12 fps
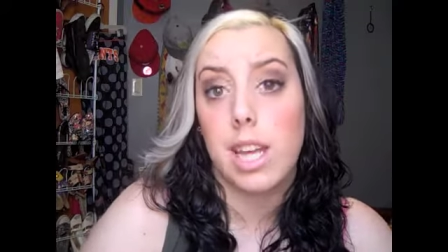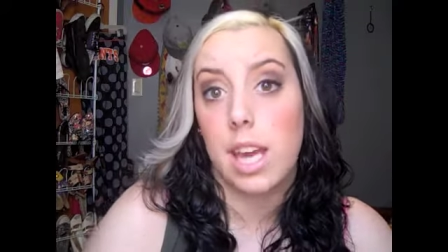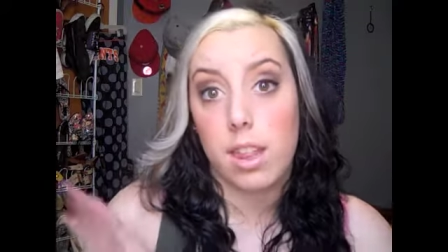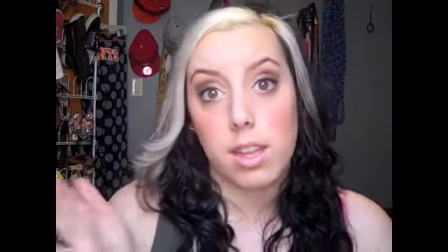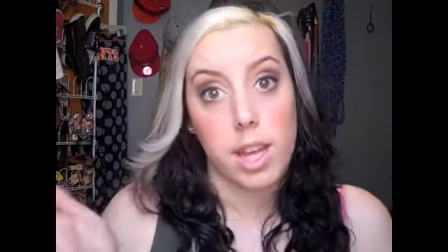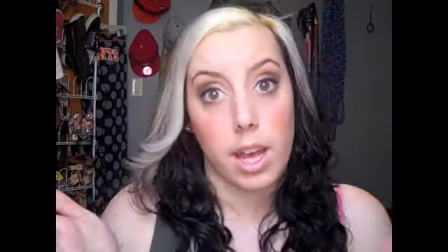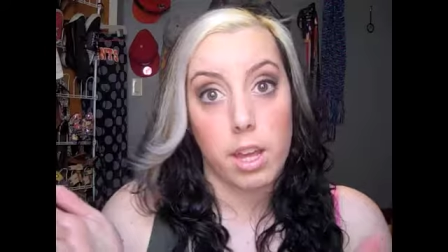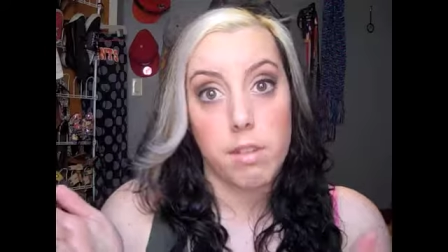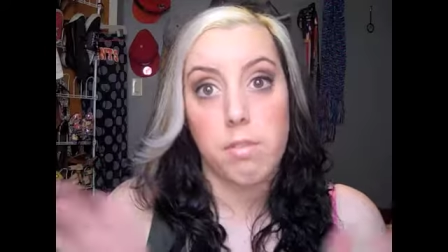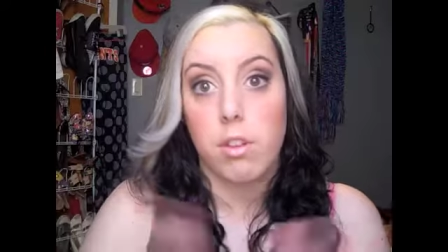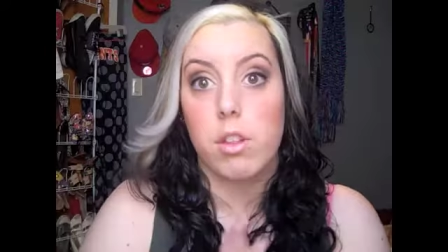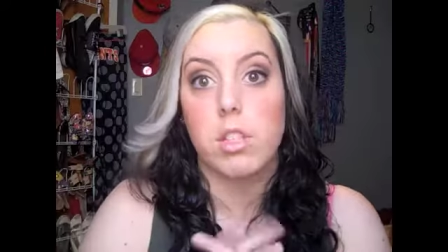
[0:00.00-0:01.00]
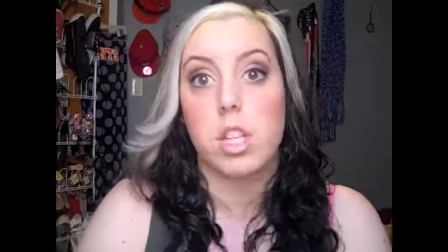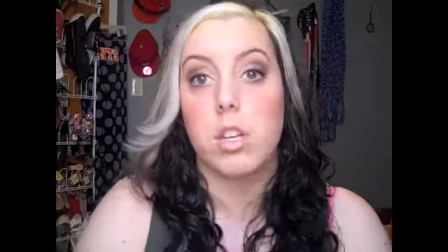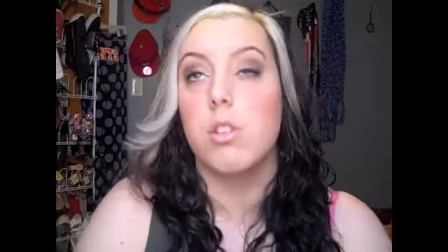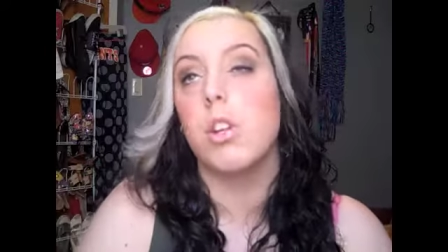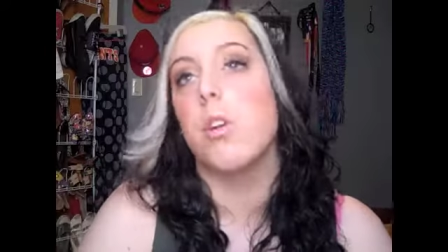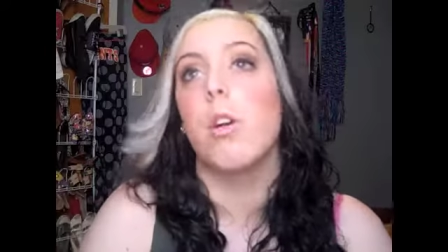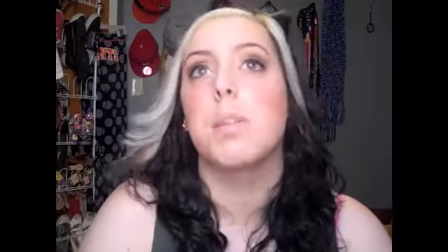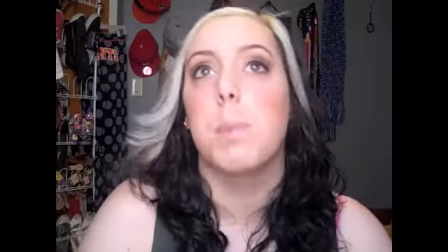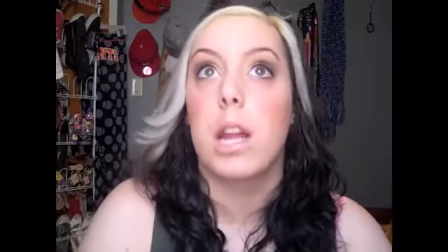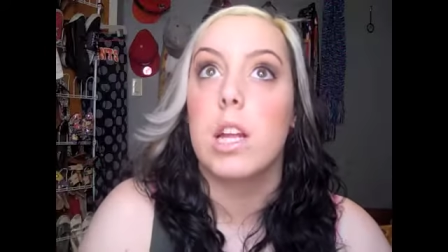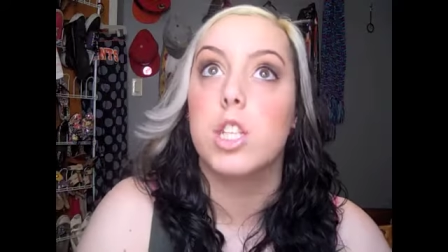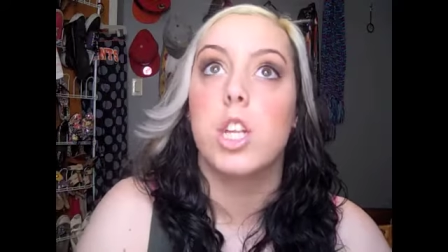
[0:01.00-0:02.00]
Day of the Dead for those of you who don't know
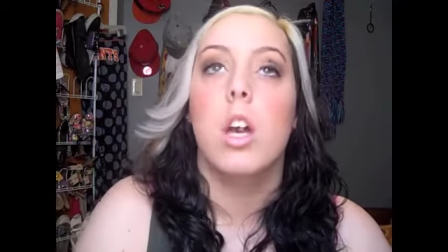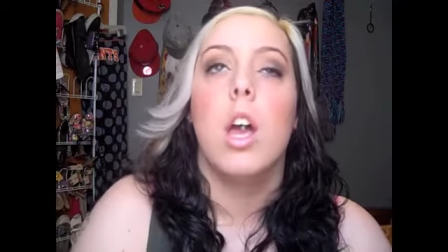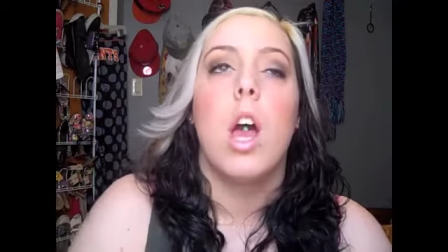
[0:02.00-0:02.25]
Spanish.